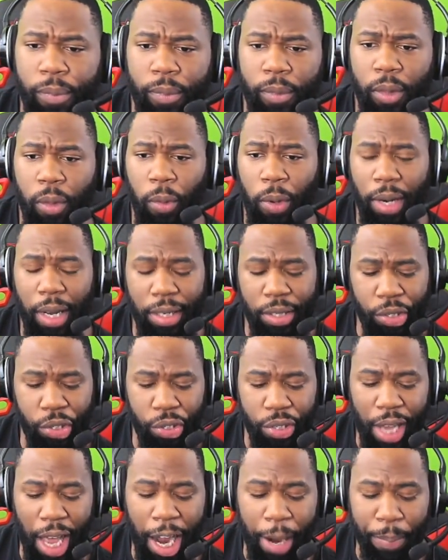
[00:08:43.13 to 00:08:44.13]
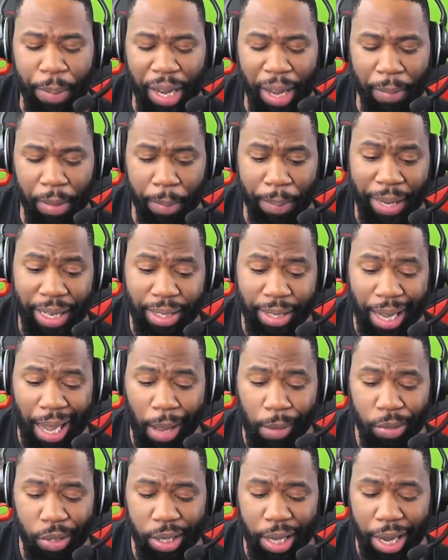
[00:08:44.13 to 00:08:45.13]
Well, let's just kind of pick up the pace like I
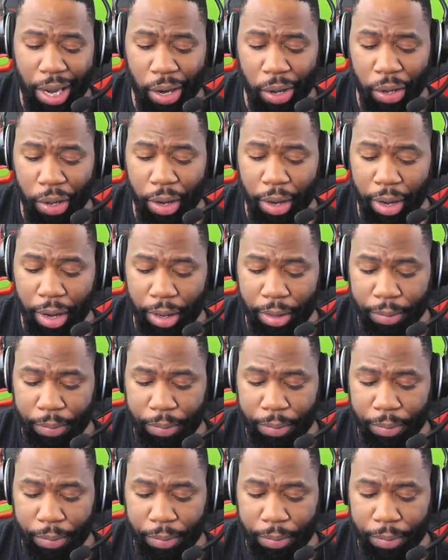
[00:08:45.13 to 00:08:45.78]
was saying earlier here